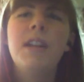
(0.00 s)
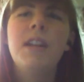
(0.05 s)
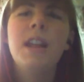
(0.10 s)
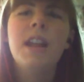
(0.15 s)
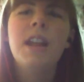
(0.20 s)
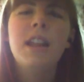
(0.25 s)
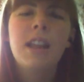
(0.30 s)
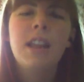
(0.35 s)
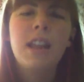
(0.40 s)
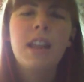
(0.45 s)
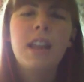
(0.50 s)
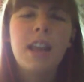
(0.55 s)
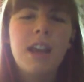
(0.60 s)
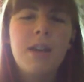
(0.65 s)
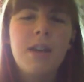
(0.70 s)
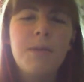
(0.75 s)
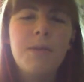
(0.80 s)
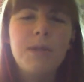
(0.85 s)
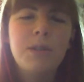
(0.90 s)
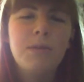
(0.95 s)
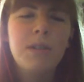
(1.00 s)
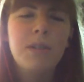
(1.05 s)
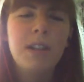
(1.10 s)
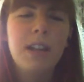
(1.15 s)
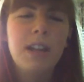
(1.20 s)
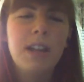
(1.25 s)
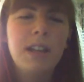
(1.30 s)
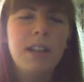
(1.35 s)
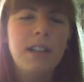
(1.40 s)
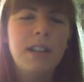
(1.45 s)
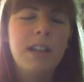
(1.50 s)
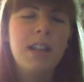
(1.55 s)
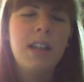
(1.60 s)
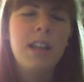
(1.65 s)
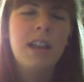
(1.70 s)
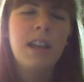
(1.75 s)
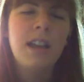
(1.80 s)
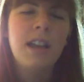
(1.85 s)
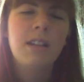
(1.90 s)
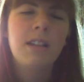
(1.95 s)
getting the key was really easy.
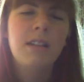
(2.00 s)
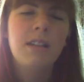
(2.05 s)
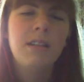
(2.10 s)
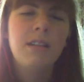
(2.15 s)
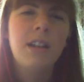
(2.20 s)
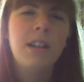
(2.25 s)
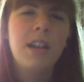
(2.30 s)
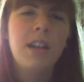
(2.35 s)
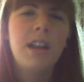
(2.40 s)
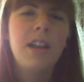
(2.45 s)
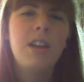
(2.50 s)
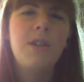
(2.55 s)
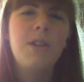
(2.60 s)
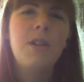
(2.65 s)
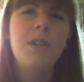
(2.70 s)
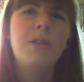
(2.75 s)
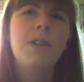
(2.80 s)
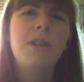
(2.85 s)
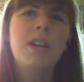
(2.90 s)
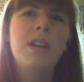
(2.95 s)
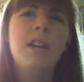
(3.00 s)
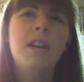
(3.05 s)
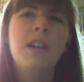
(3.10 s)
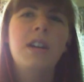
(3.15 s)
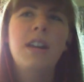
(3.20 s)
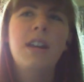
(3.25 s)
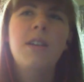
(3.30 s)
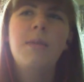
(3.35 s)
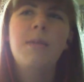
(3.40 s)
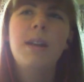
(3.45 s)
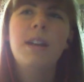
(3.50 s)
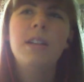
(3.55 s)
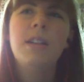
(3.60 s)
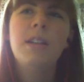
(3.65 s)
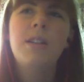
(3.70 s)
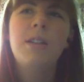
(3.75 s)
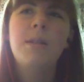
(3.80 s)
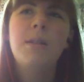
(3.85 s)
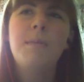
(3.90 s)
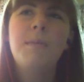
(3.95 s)
Like, I think we had to
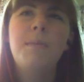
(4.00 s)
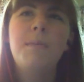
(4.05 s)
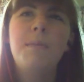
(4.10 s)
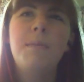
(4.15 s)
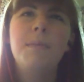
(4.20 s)
go to